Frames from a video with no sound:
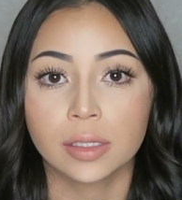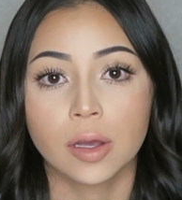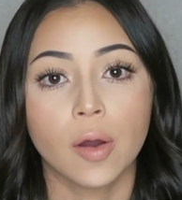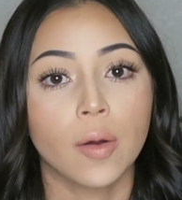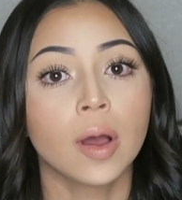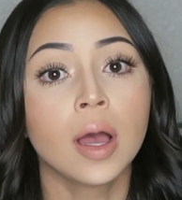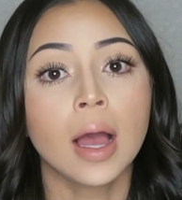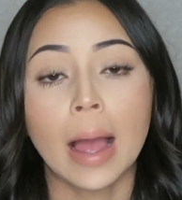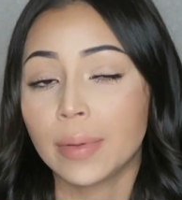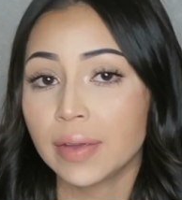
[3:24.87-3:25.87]
So
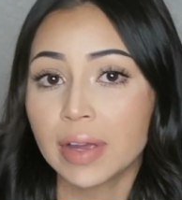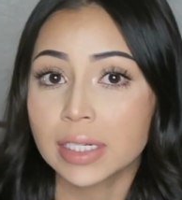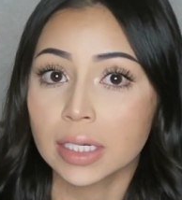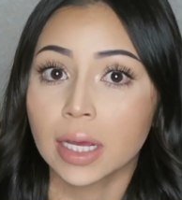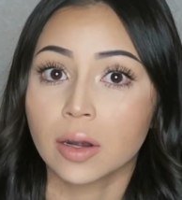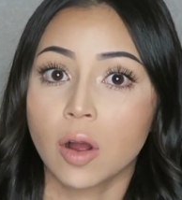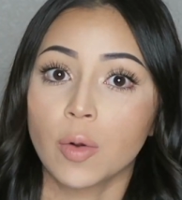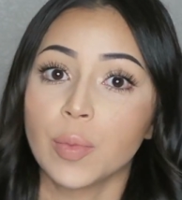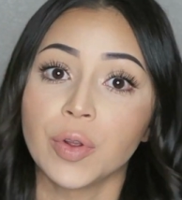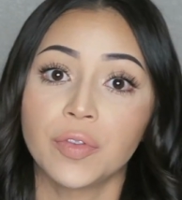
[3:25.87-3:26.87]
I believe I did get it all
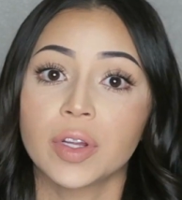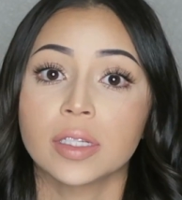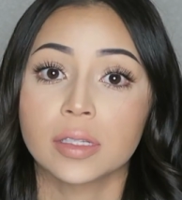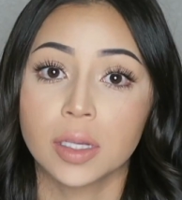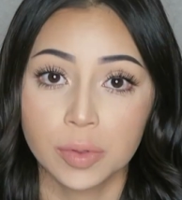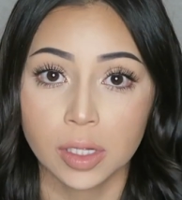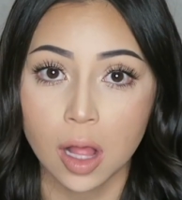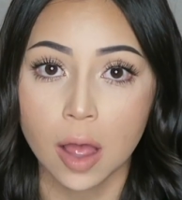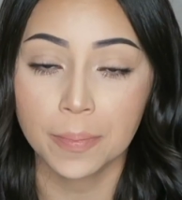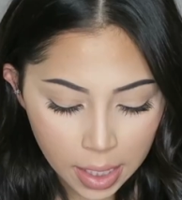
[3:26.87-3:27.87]
removed because it was a
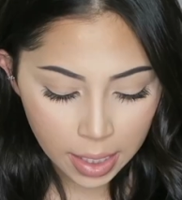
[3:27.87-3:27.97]
lot.